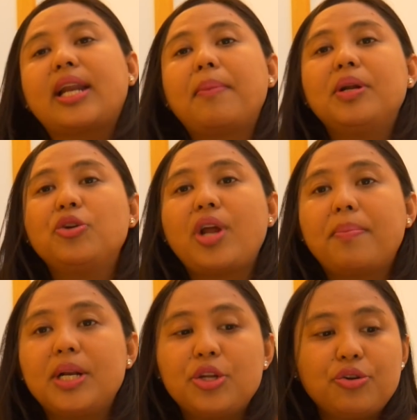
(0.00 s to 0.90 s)

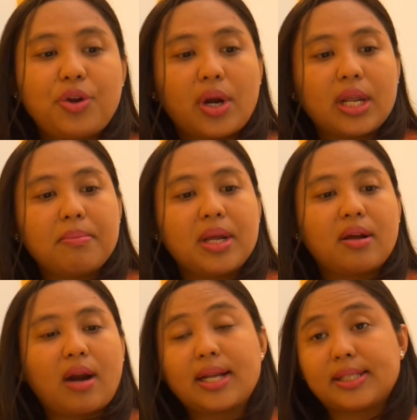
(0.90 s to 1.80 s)

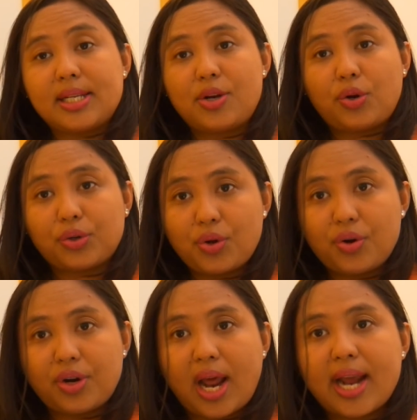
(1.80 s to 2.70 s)

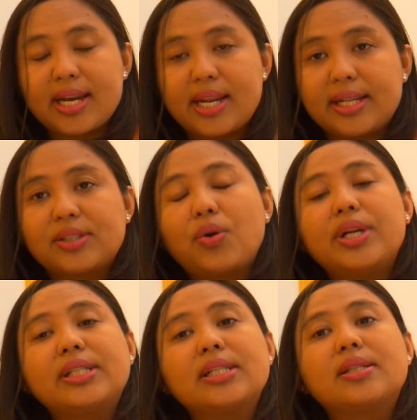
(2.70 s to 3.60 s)
www.imigrasi.go.id. So
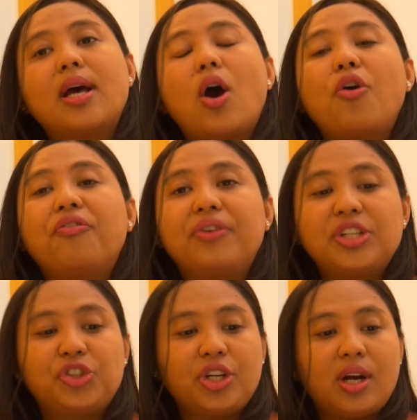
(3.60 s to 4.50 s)
this is the
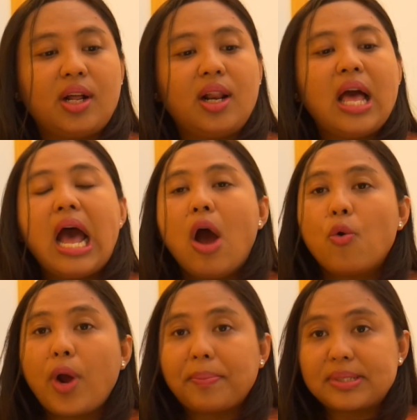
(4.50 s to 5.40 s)
official
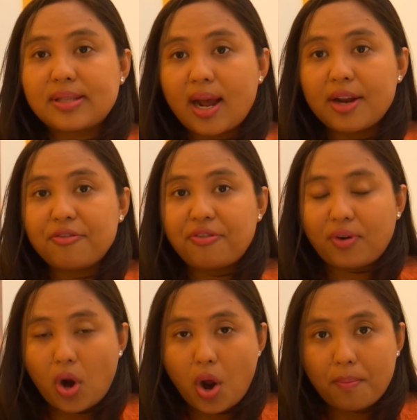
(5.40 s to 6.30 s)
website
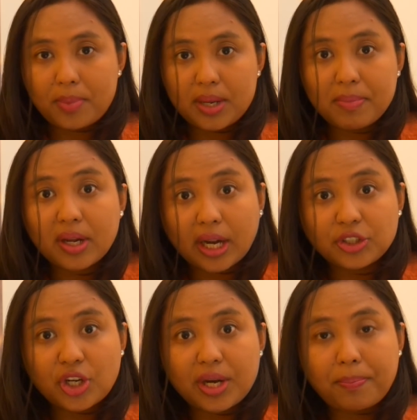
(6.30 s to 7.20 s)
from
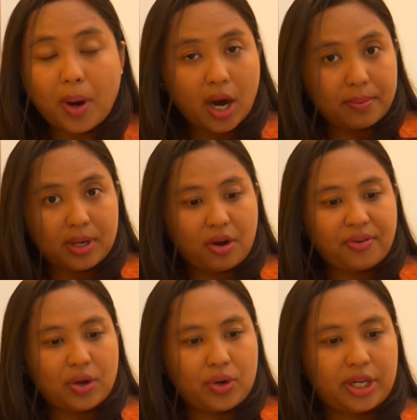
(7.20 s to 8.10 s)
Immigration Department
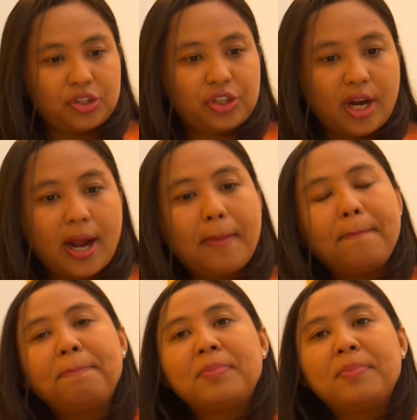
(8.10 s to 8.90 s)
of Indonesia.